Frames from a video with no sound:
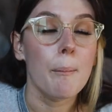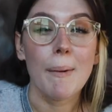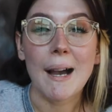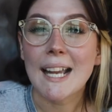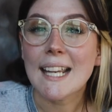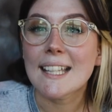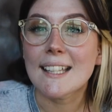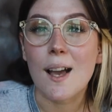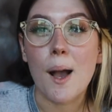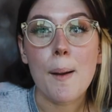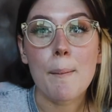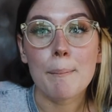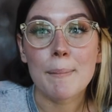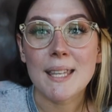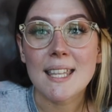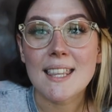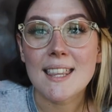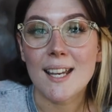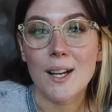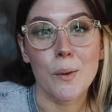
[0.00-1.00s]
might not
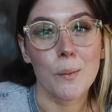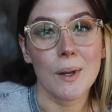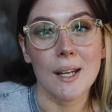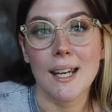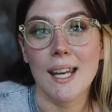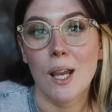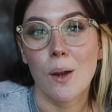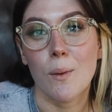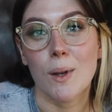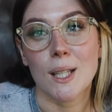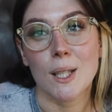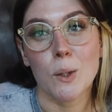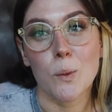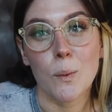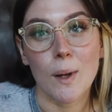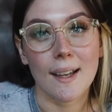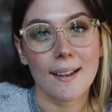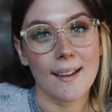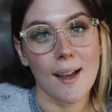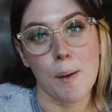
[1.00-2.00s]
be there one day when you
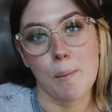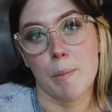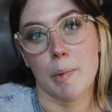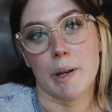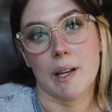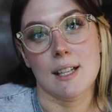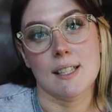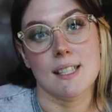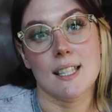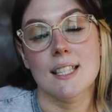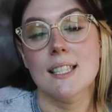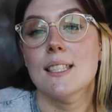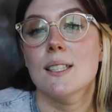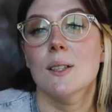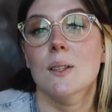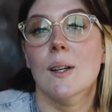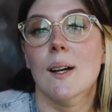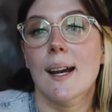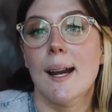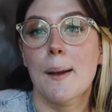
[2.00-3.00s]
wake up because
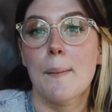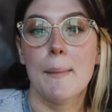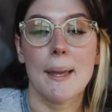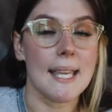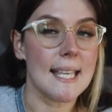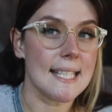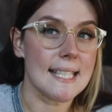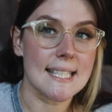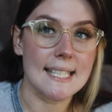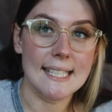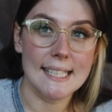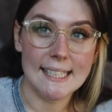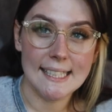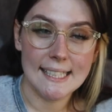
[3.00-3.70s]
Instagram is